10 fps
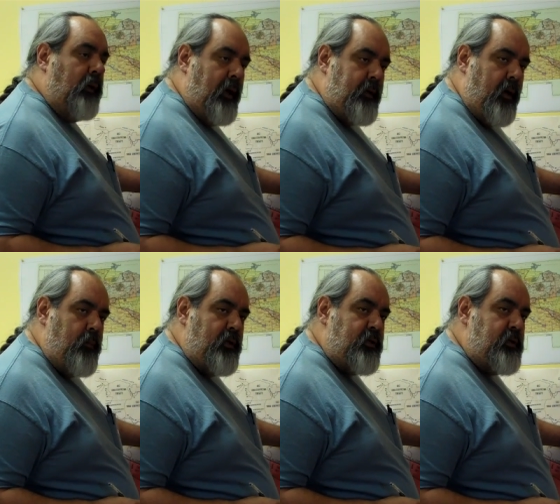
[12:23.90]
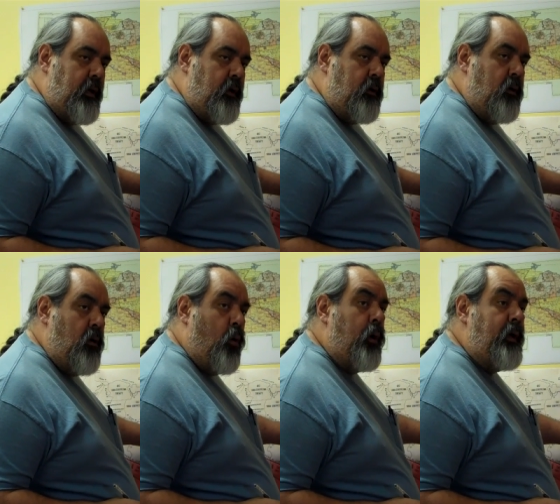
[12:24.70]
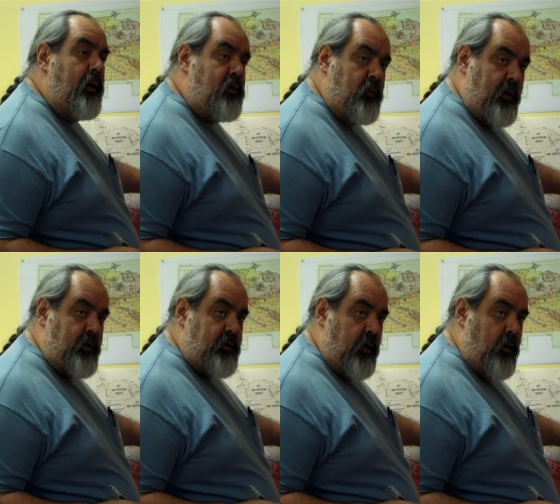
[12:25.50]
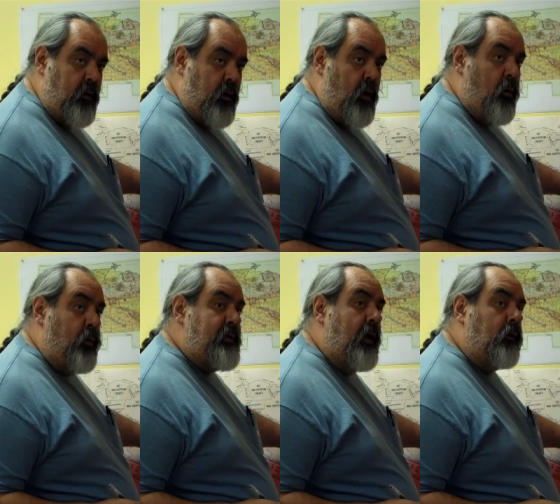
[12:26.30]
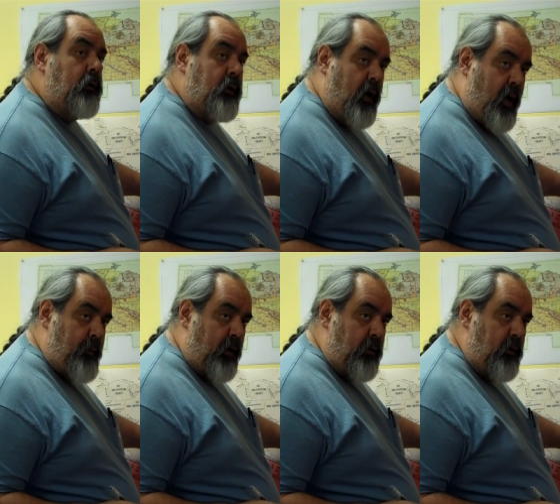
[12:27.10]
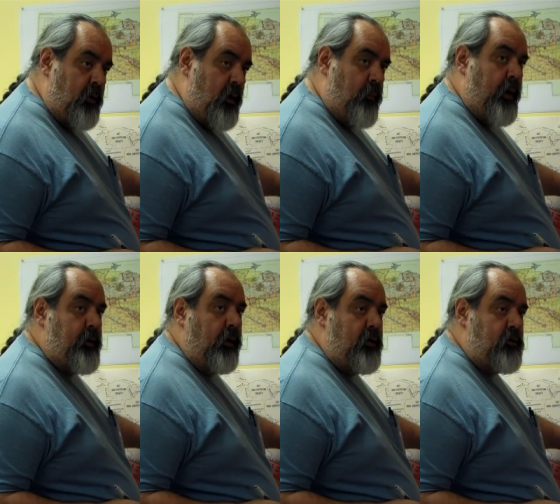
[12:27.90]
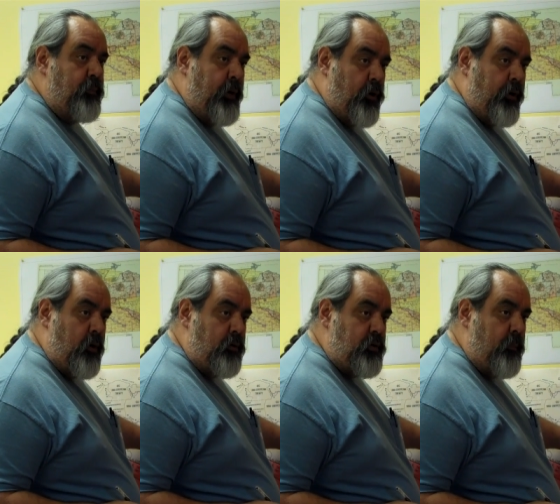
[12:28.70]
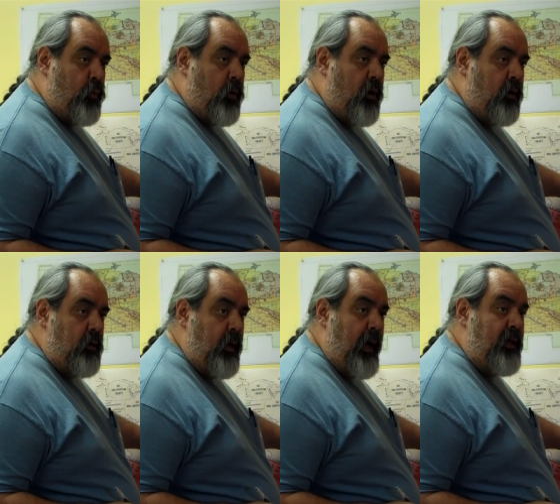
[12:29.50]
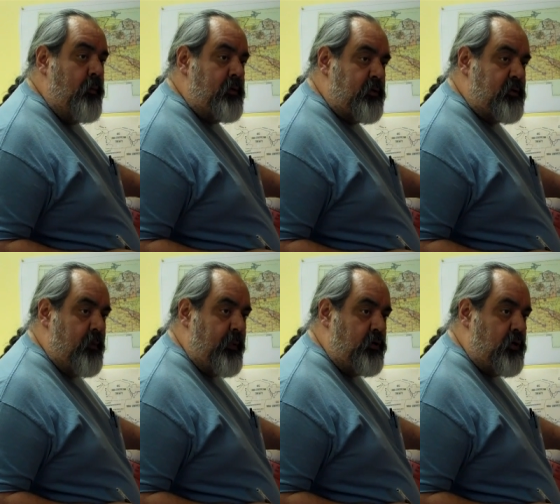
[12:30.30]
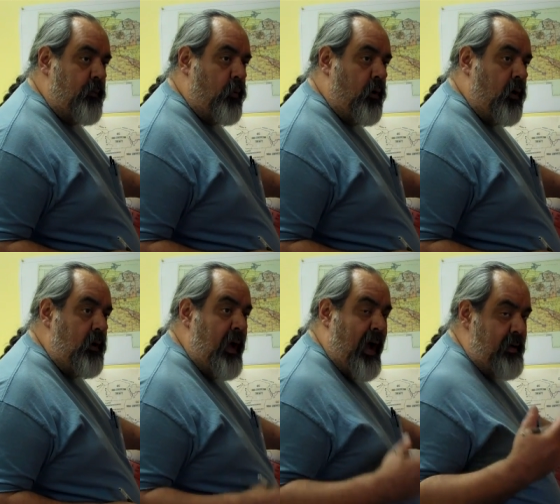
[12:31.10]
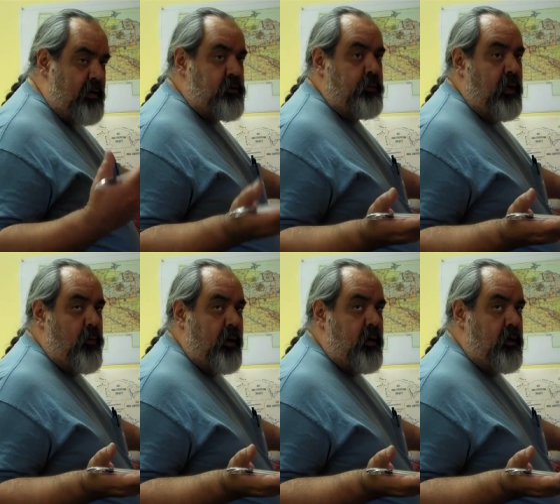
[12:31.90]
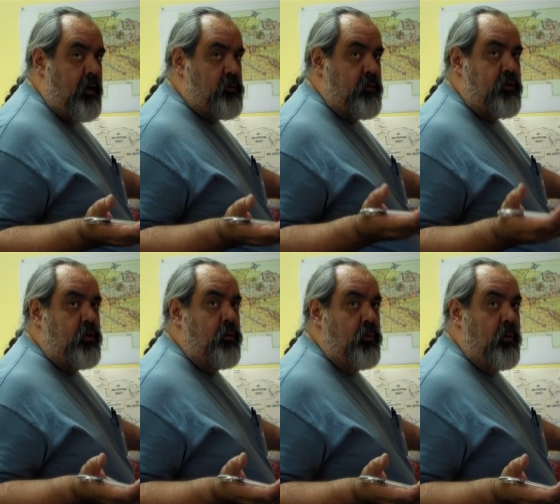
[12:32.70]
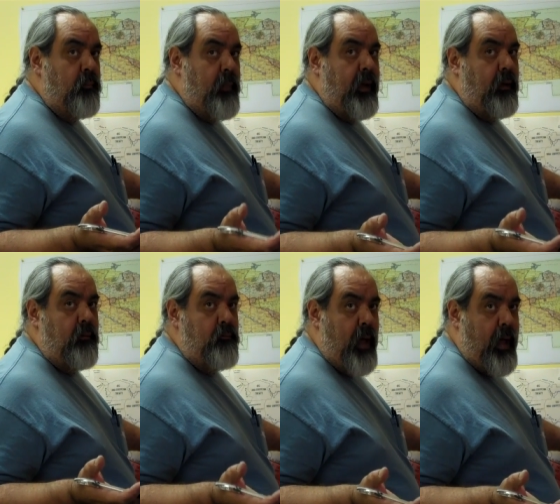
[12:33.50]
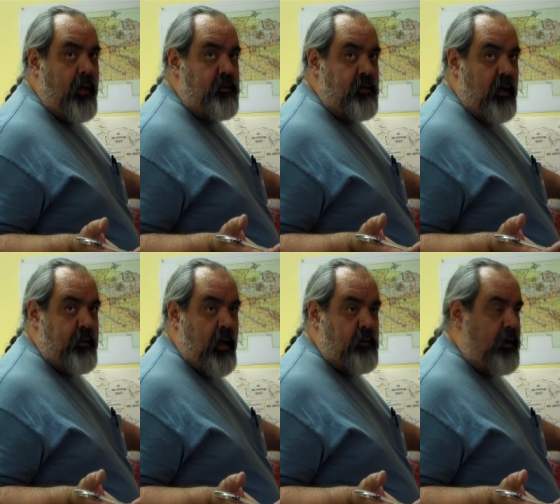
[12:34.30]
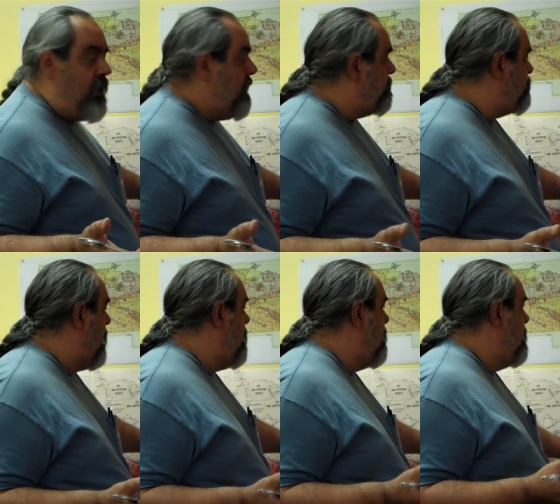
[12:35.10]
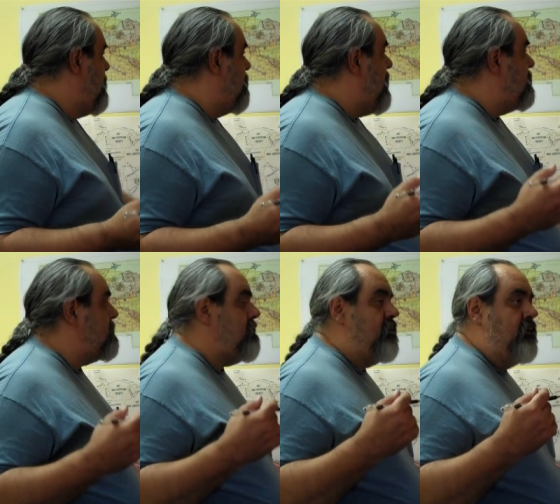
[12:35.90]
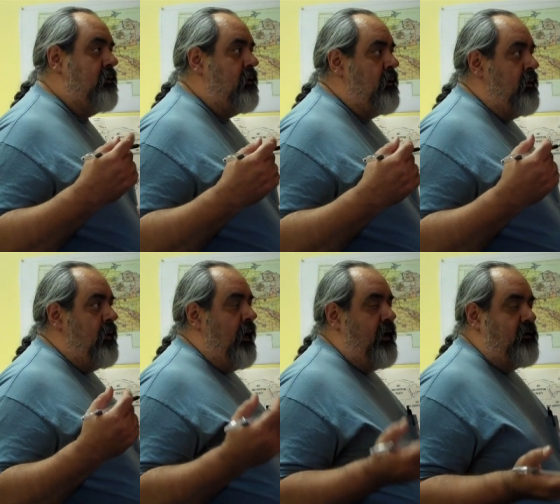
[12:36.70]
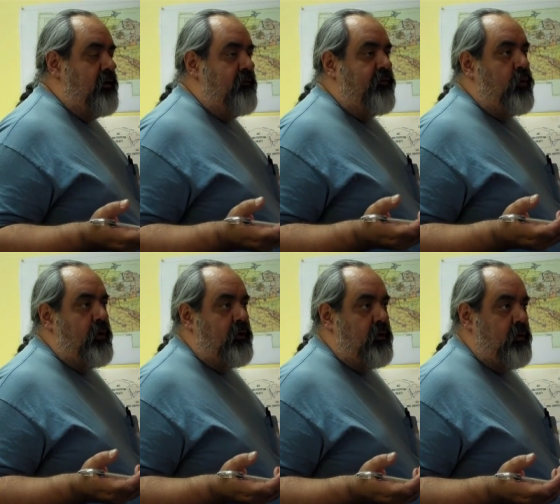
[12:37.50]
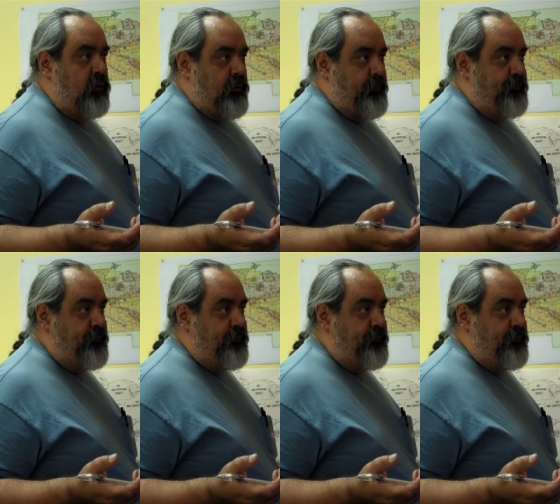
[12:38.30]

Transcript: the land that had been ceded or yet to be ceded was held in common by the Lake Superior Chippewa and the Mississippi Chippewa. And that's what they recognized was two main bands at that time. Now that's 1842.